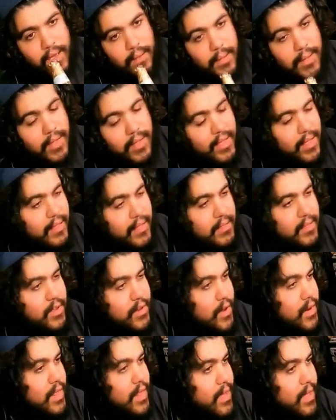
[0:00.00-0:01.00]
mean, Do you
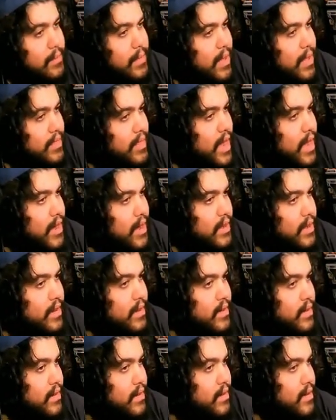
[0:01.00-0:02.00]
know anything about the character?
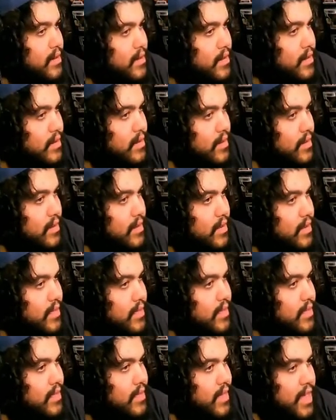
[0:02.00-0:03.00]
No,
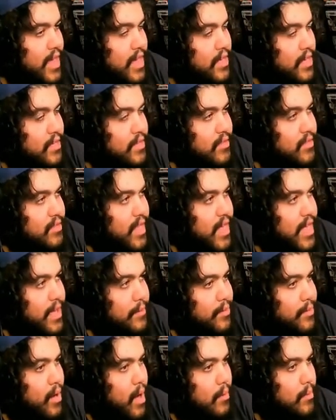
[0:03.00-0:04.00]
he is like
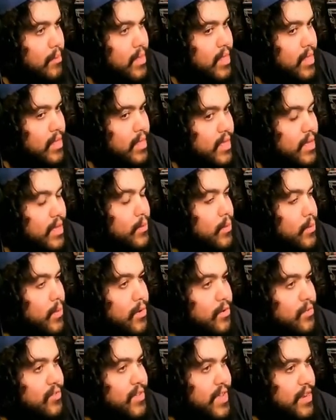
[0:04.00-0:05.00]
probably the
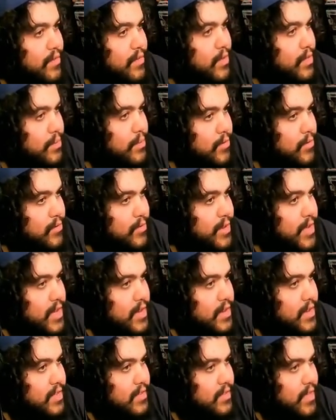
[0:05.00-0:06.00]
worst out of all the
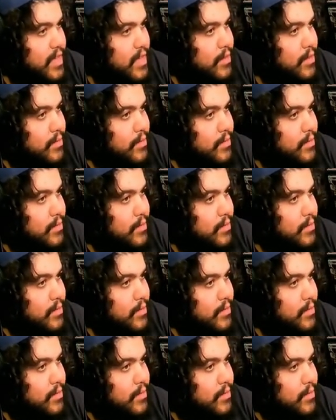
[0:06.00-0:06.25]
personalities. Like, well, uh,